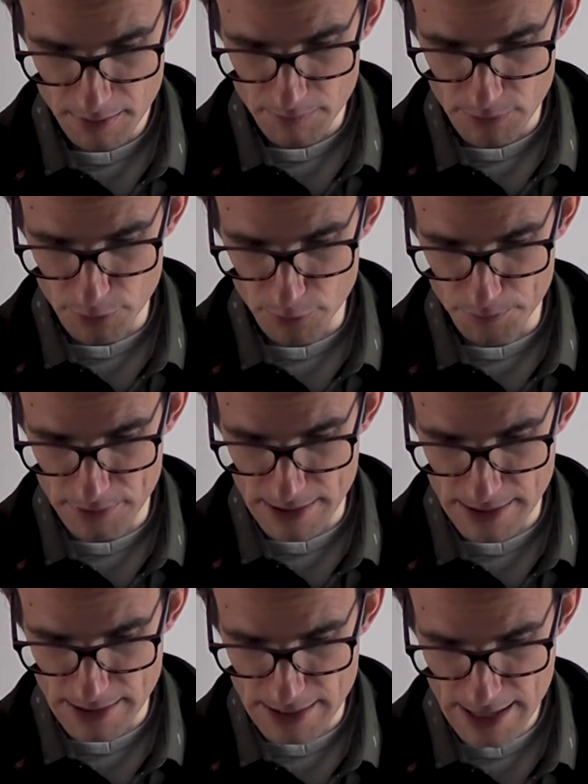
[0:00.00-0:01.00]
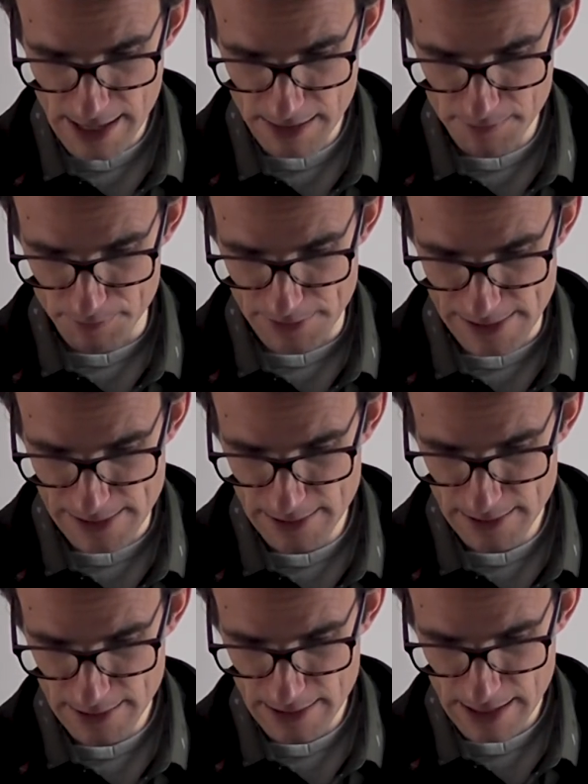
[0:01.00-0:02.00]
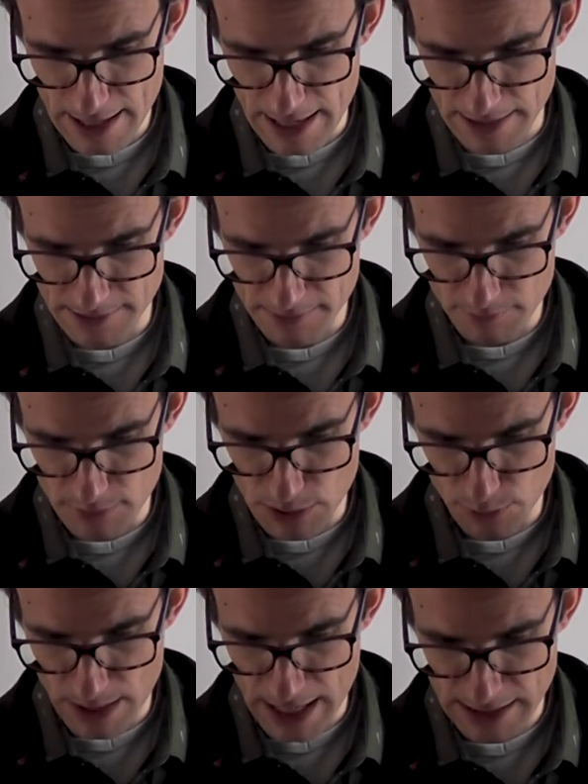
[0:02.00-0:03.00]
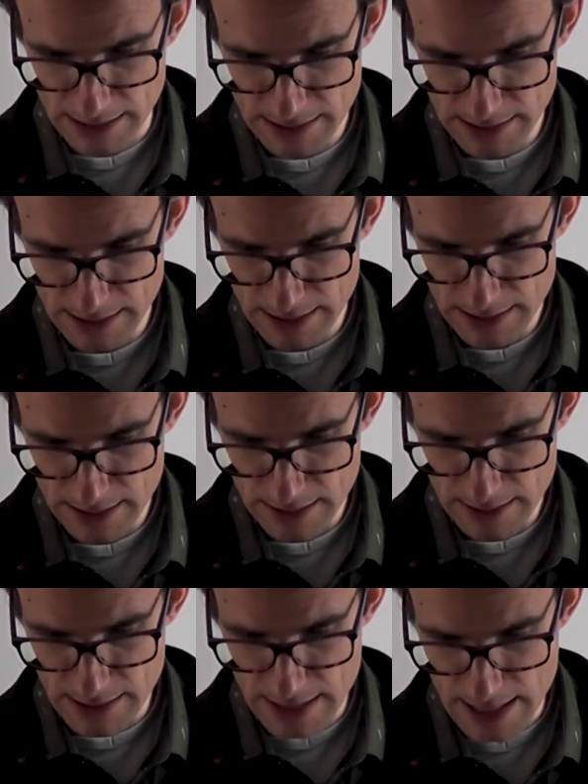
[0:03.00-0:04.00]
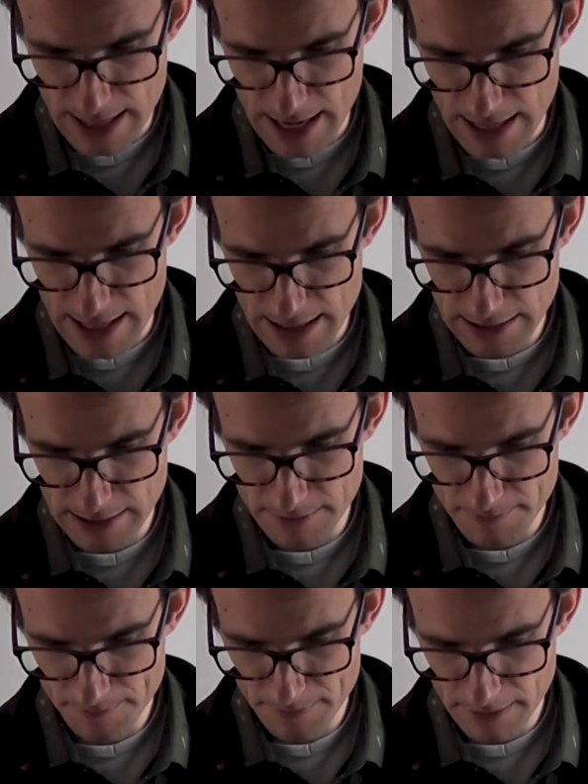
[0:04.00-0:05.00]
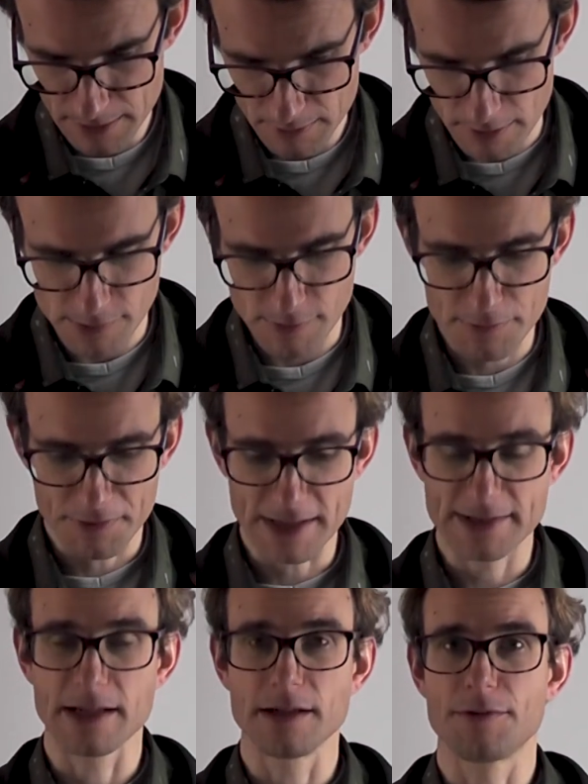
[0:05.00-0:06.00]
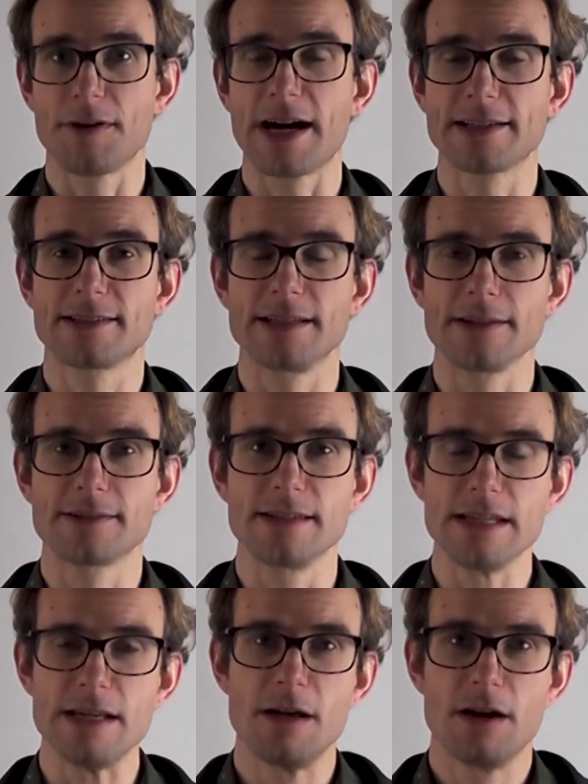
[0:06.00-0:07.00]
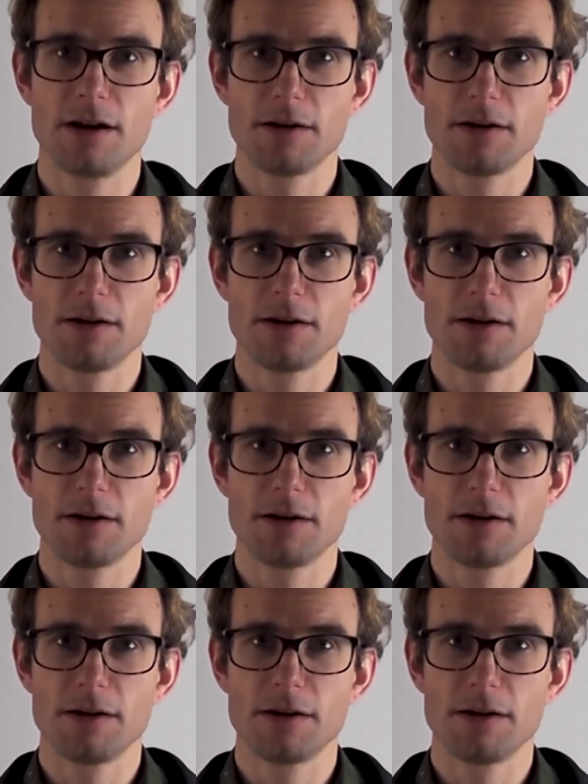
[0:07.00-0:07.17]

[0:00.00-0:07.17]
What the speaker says: mu p dnp and mu s dns, right? Reflecting the fact that the